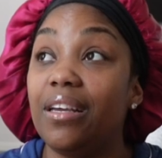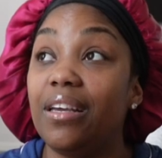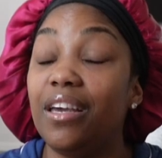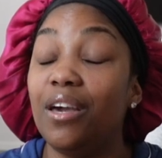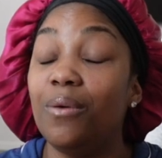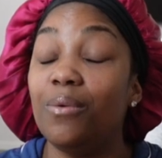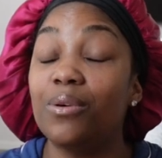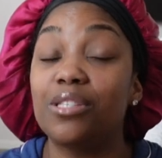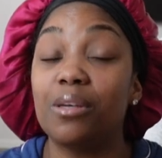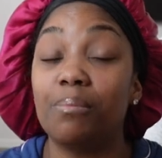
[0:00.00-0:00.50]

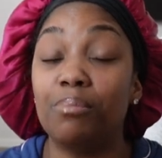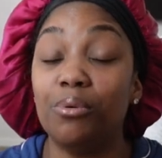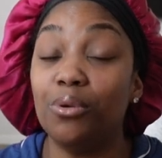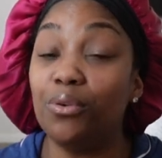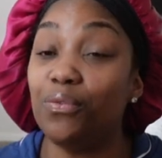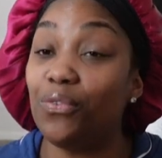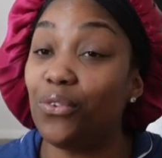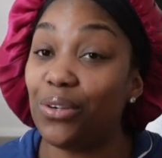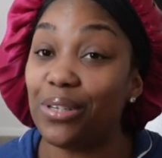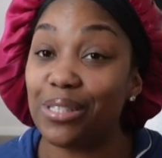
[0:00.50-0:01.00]
It was a
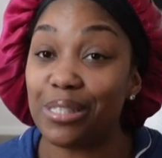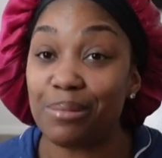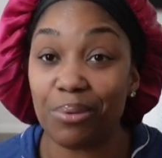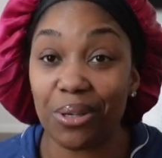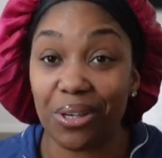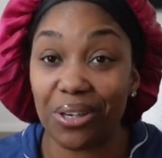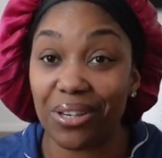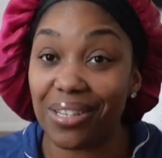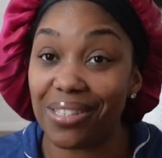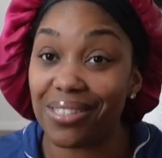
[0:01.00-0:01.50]
beautiful
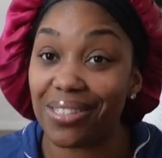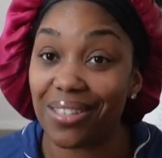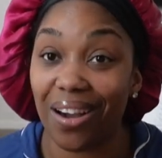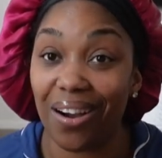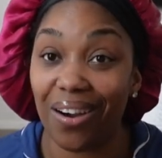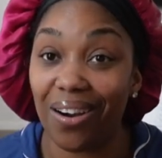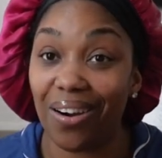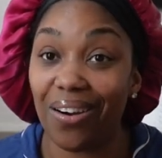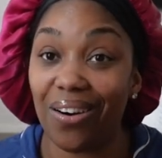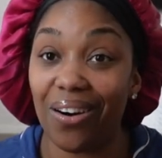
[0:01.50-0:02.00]
experience,
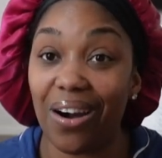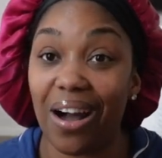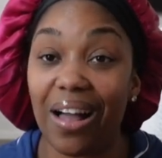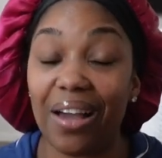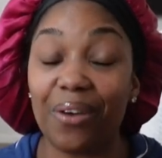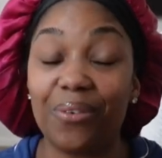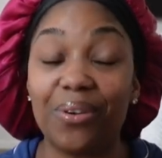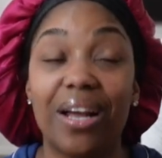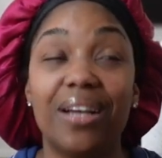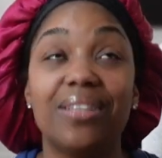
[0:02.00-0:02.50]
y'all.
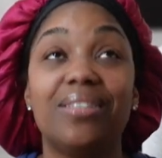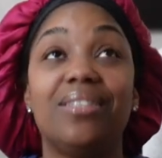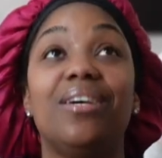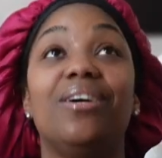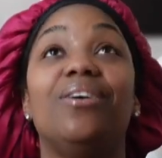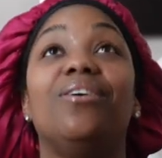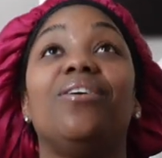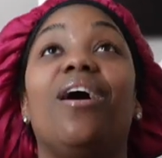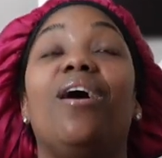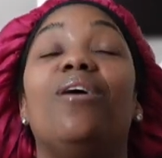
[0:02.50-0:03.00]
Like, when I
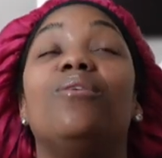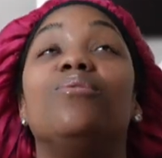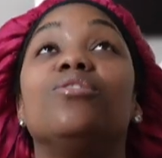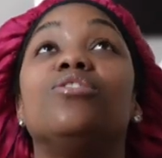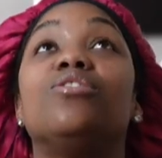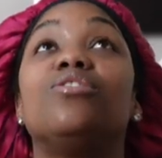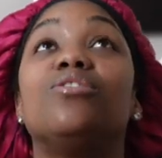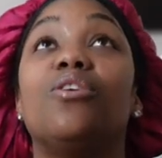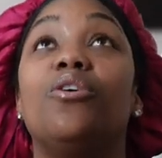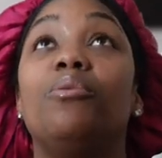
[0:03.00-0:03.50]
tell y'all, it
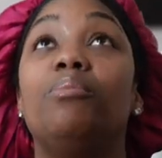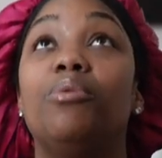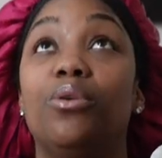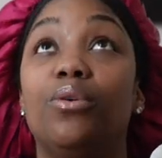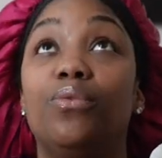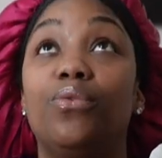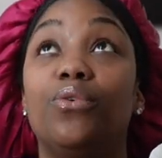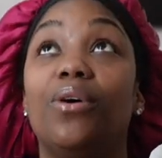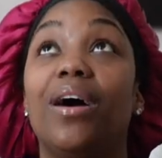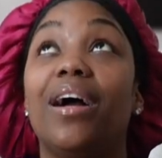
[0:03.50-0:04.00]
was so
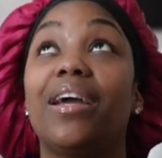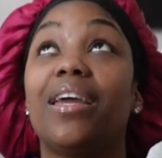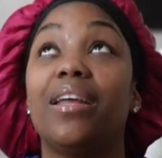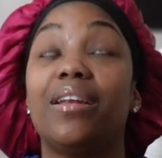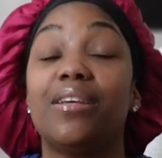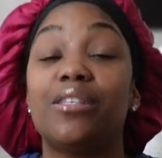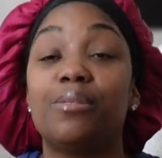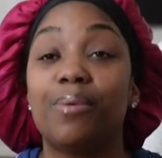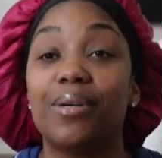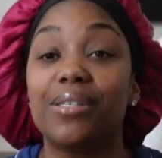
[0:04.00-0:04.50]
beautiful. I
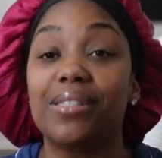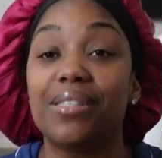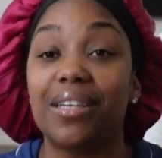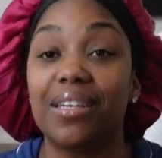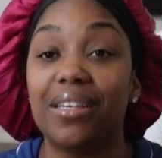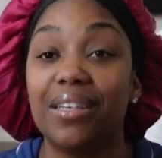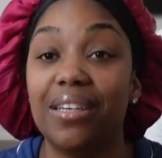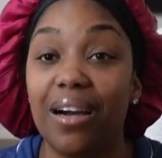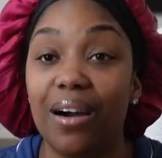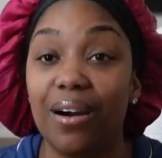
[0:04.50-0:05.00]
can't express that
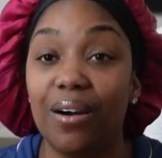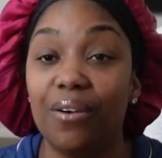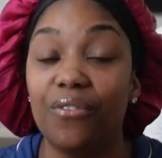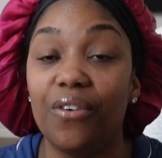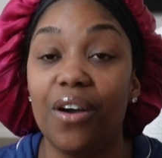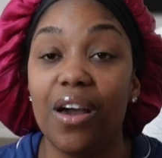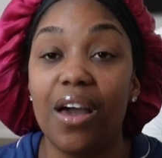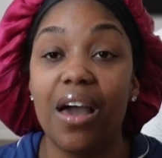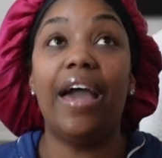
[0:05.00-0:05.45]
enough.